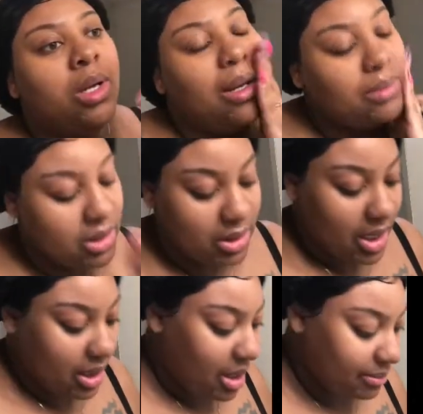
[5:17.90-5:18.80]
I'm just gonna
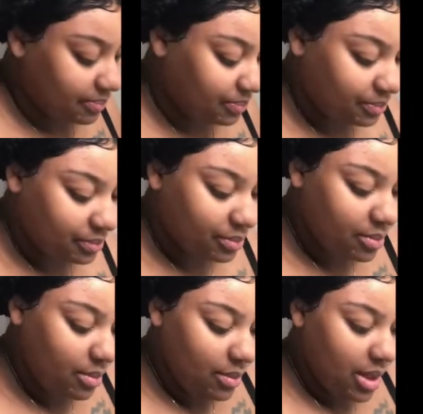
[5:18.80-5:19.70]
take that
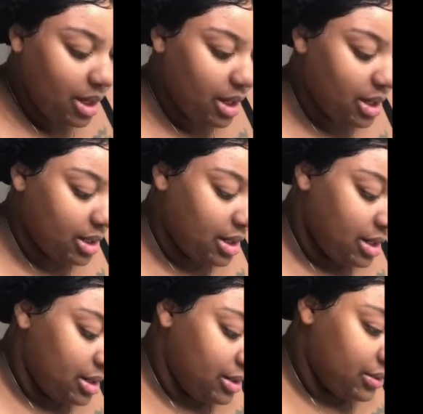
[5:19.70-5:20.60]
and
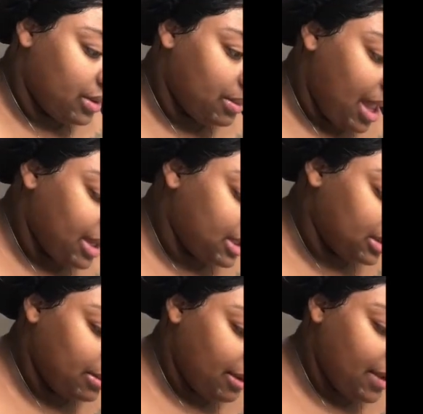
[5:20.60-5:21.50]
rub the
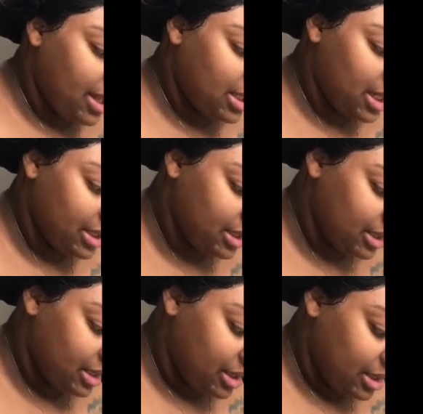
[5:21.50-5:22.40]
excess on my face,
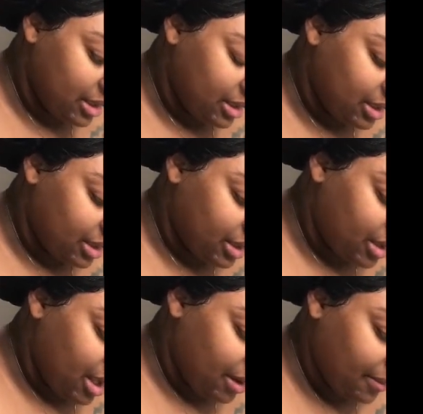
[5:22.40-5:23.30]
just so
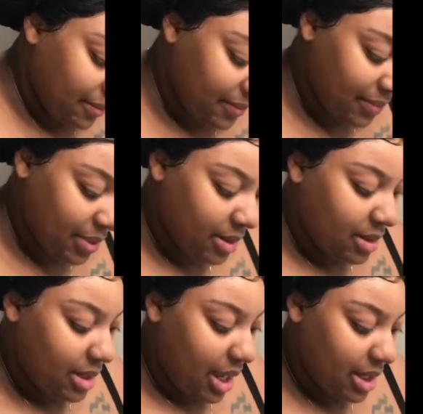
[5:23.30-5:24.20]
that
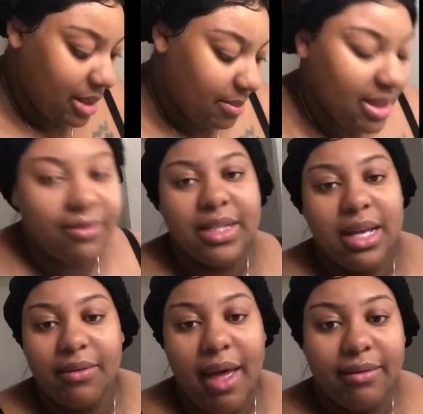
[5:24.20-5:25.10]
I get the benefits
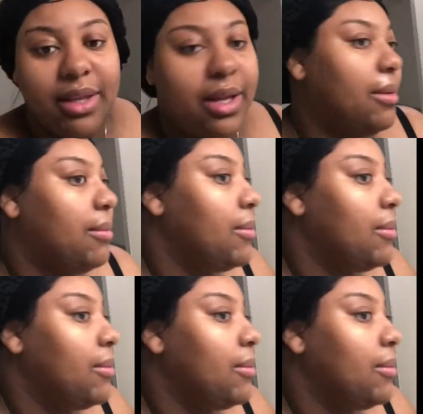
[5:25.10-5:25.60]
of everything.